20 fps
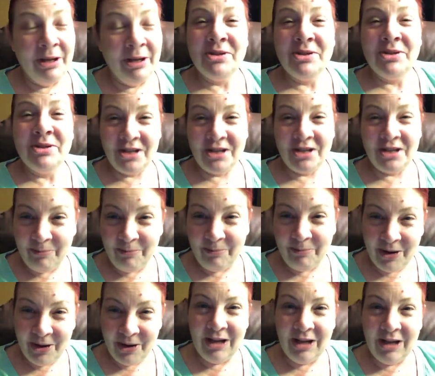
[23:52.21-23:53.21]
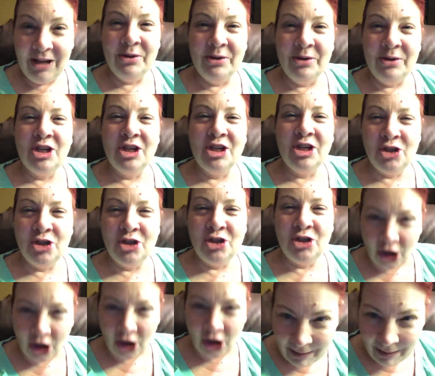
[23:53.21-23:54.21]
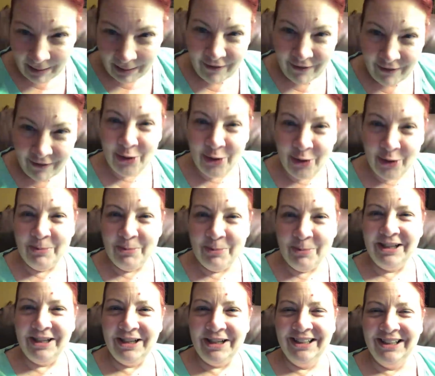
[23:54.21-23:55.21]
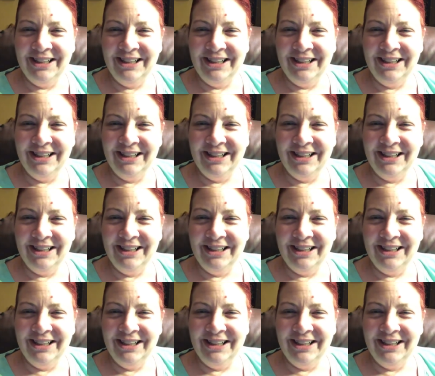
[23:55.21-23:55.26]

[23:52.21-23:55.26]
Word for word: it was a typo it was germaphobe